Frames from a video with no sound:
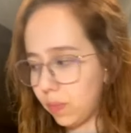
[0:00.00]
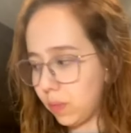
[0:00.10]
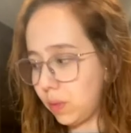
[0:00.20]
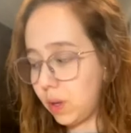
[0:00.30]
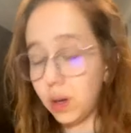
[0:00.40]

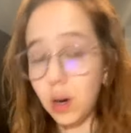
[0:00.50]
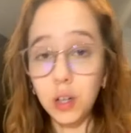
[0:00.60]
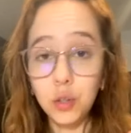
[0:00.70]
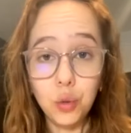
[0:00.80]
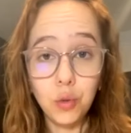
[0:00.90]
there
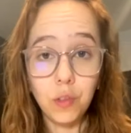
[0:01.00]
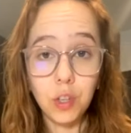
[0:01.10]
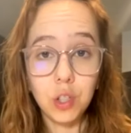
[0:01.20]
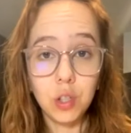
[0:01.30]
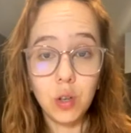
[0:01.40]
are two
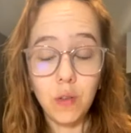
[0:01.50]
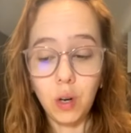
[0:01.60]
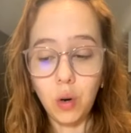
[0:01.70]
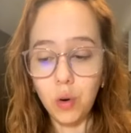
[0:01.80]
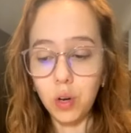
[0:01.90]
versions of the
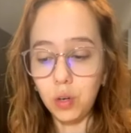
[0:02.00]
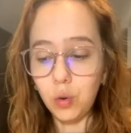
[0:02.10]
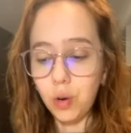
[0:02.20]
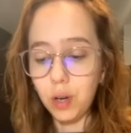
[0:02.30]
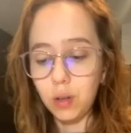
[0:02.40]
coconut
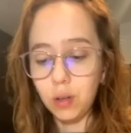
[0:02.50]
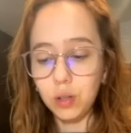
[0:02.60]
oil.